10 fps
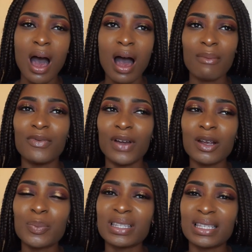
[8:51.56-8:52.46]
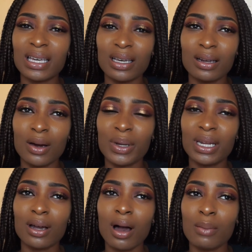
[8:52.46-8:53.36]
I'm very particular when
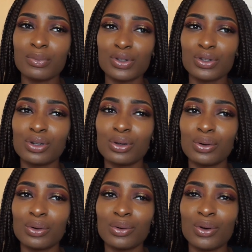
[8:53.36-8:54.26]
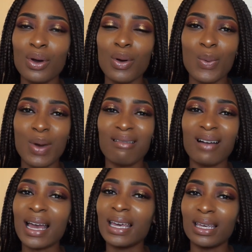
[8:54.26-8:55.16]
it comes to where
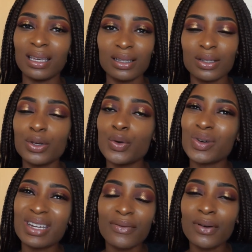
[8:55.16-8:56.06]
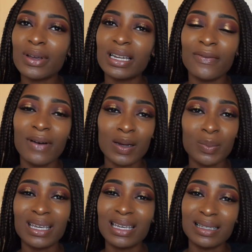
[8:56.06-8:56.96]
I eat. You will never really find
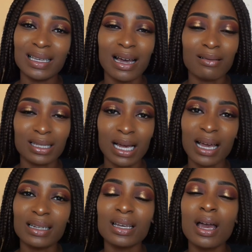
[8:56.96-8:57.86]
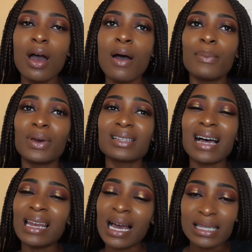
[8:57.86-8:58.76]
me eating outside because
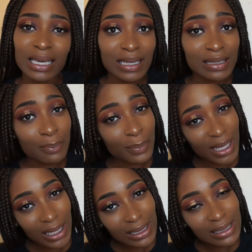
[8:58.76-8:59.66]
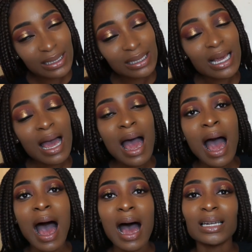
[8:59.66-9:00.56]
I like to eat in peace,
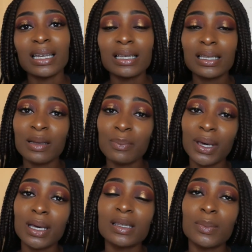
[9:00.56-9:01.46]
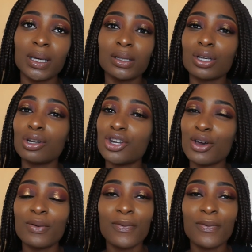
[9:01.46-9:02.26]
and eating in peace means no